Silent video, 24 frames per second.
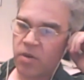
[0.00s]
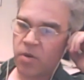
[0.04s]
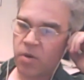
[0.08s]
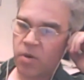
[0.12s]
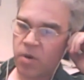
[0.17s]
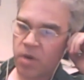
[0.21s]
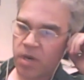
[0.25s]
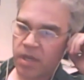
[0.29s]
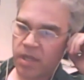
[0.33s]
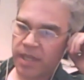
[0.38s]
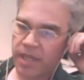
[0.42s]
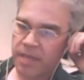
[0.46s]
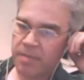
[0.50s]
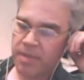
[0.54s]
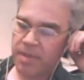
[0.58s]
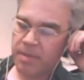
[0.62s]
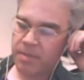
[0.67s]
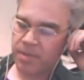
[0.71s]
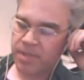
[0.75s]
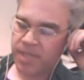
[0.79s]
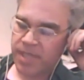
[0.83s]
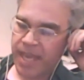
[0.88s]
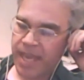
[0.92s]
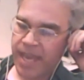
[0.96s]
correlate
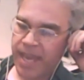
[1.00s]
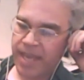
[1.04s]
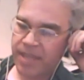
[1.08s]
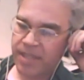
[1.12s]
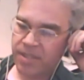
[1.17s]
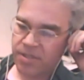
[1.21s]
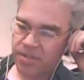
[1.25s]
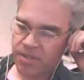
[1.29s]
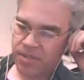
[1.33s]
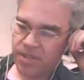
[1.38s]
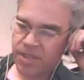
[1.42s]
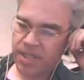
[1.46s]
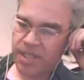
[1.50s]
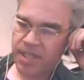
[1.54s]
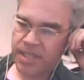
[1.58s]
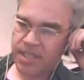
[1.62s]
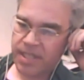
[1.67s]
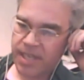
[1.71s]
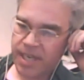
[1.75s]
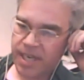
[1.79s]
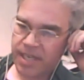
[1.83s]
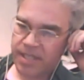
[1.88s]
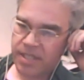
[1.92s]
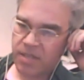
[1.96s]
people's answers to
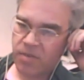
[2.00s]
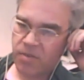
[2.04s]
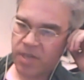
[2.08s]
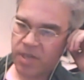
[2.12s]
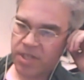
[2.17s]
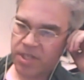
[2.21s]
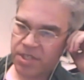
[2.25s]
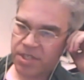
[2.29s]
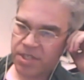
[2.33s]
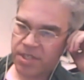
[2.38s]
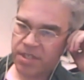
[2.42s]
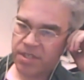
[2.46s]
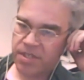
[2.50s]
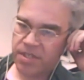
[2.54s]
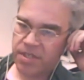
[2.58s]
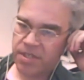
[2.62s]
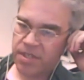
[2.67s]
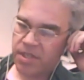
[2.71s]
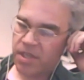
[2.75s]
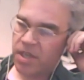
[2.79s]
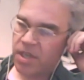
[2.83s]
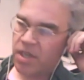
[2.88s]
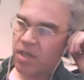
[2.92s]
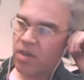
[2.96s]
these kinds of
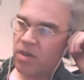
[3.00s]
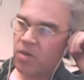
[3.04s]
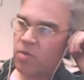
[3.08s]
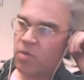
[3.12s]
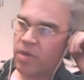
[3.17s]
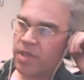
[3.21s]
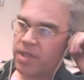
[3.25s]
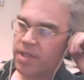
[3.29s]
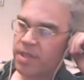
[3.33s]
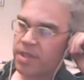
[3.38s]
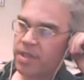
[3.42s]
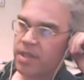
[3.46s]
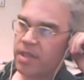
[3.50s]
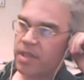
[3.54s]
questions with